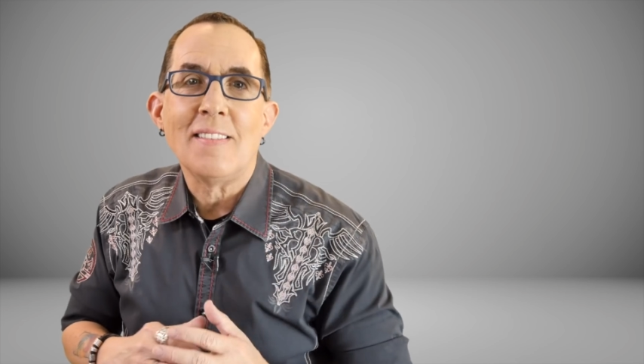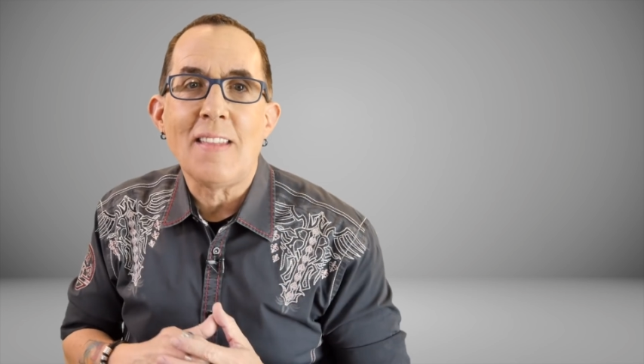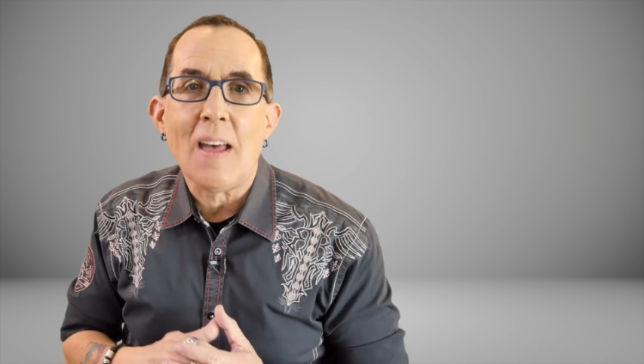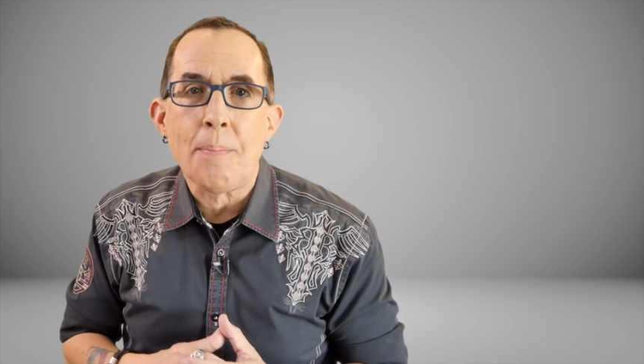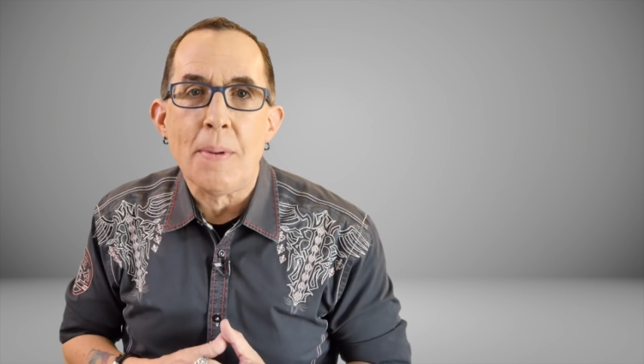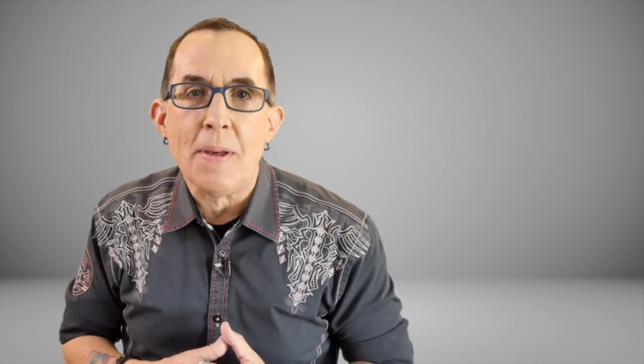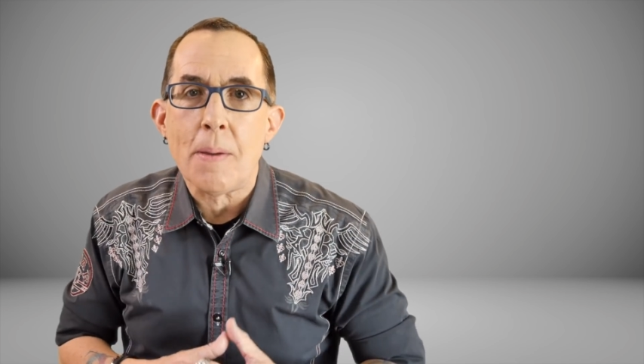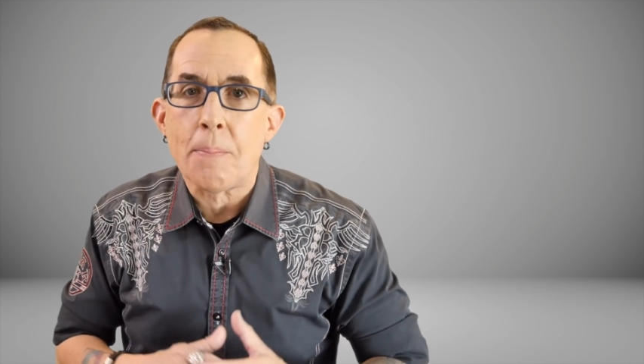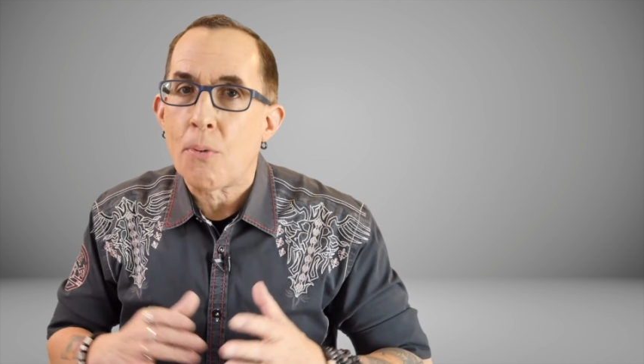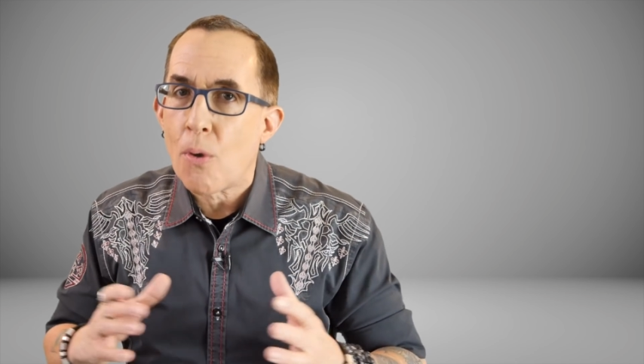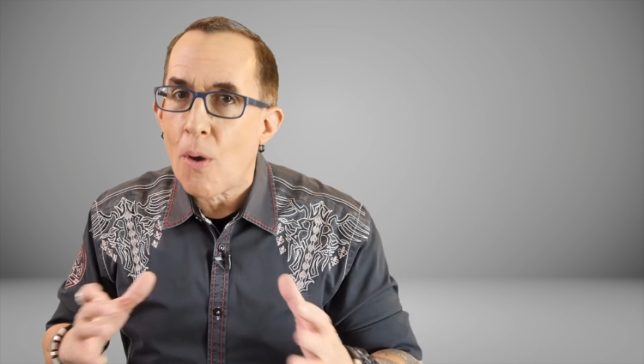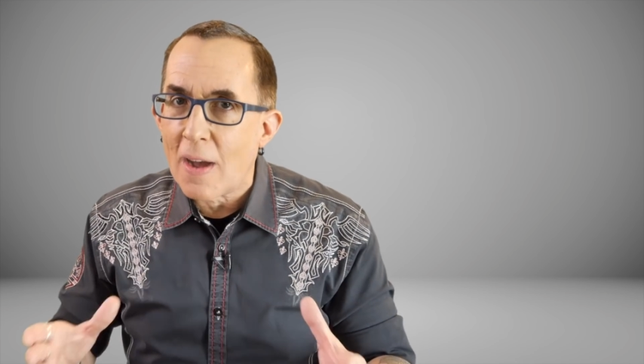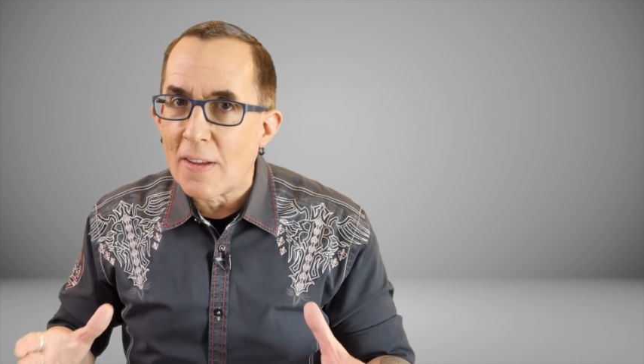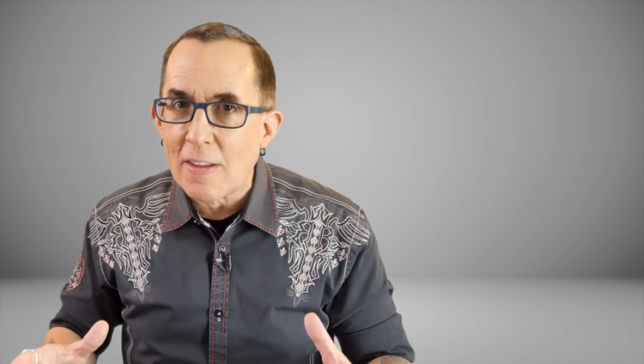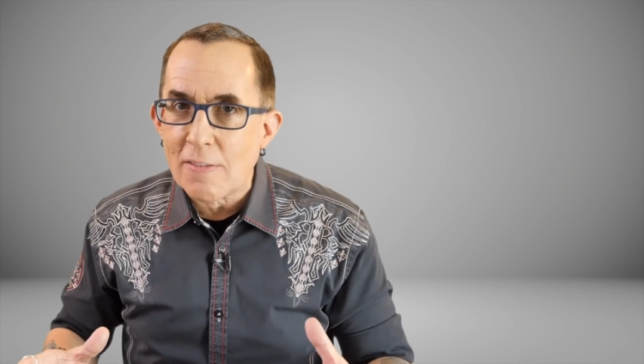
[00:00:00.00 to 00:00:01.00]
step in the
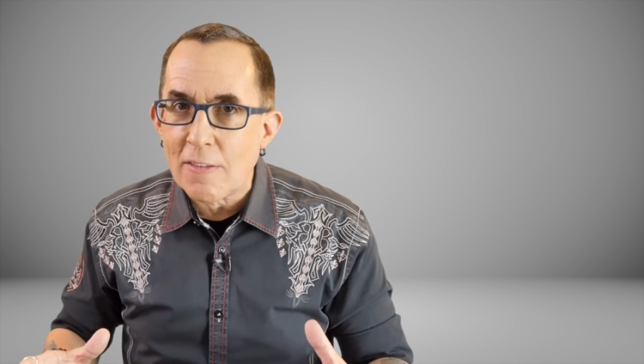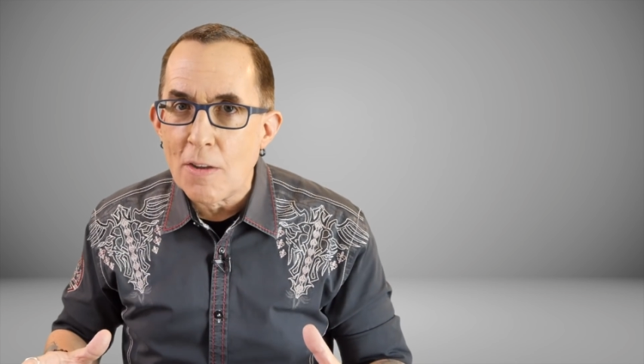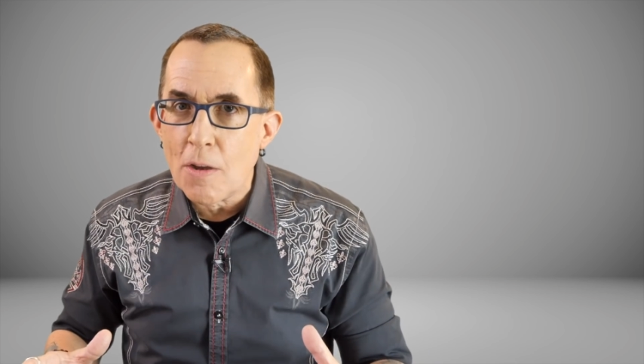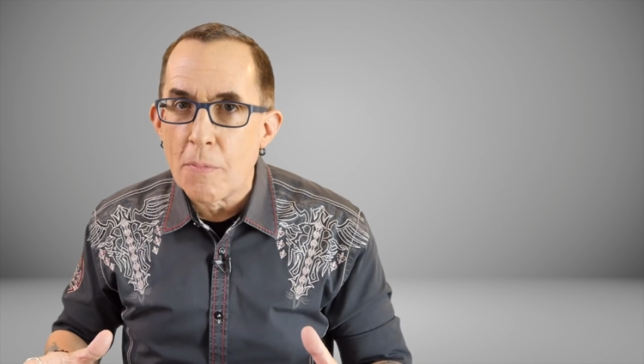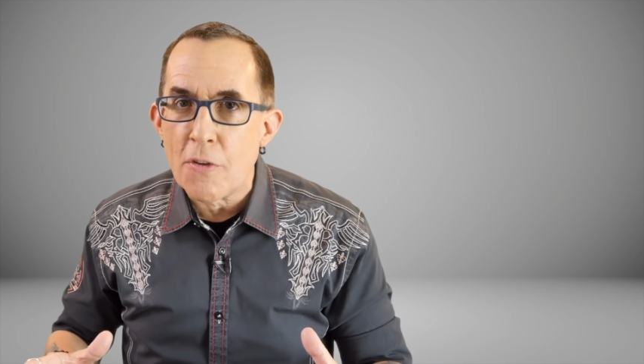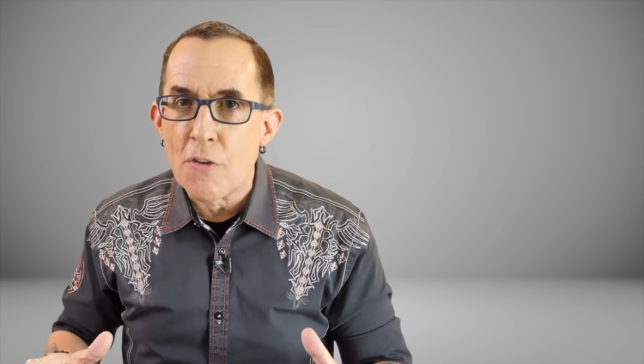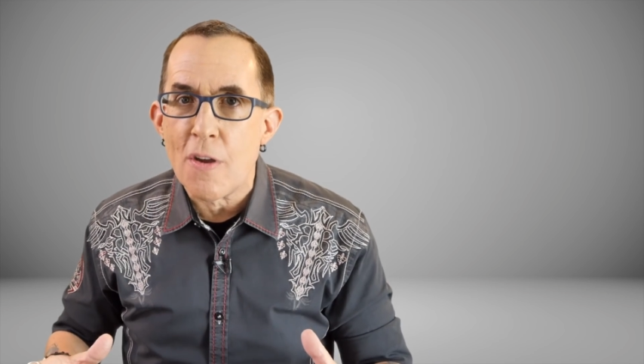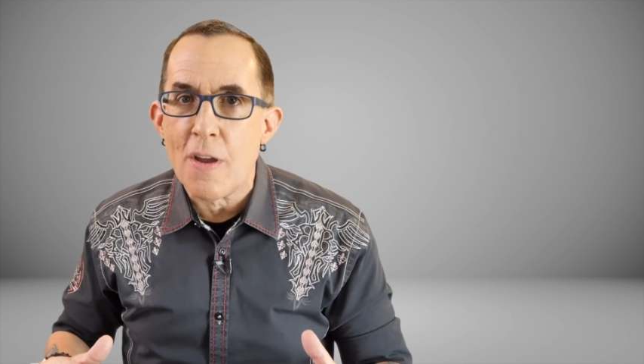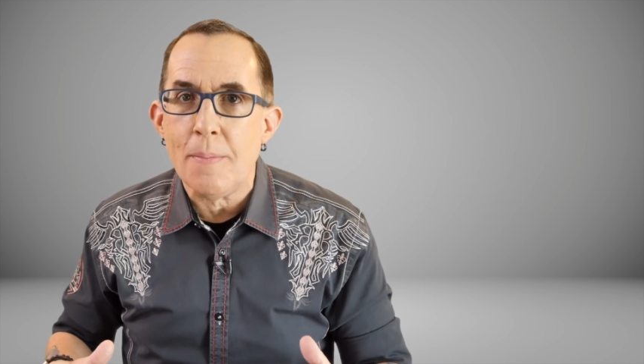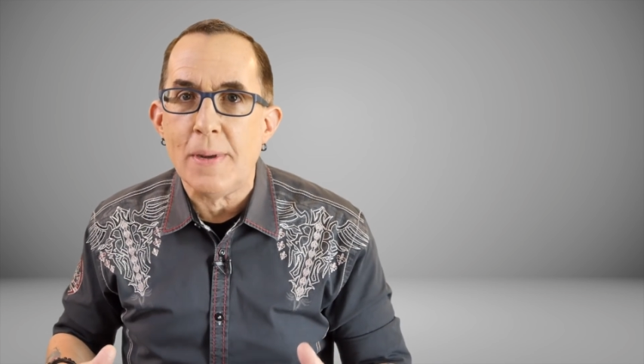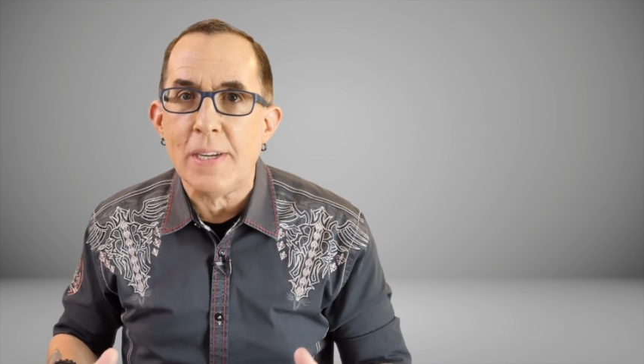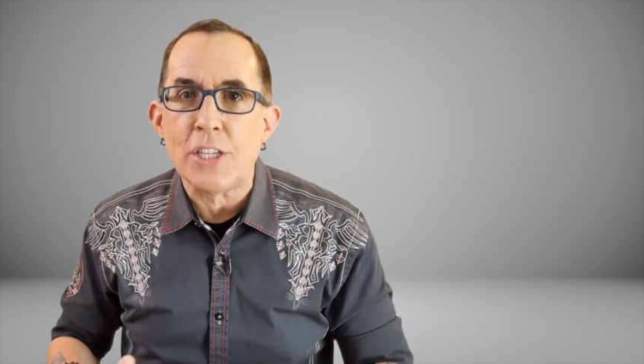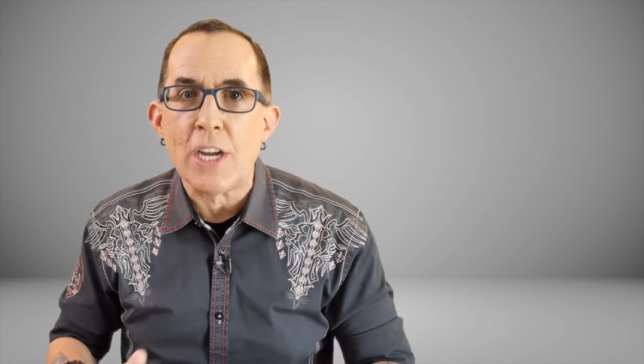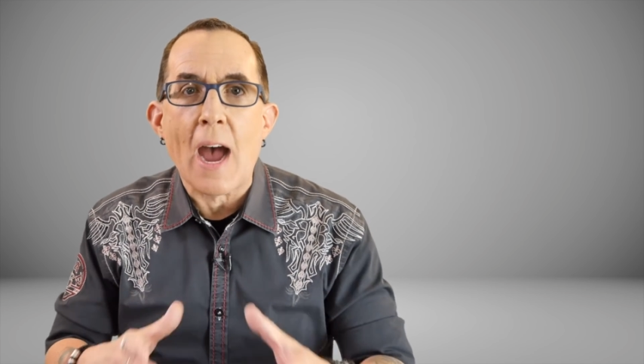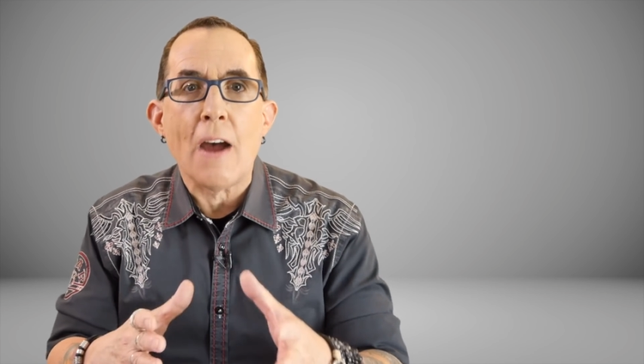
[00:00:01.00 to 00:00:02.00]
processing of your image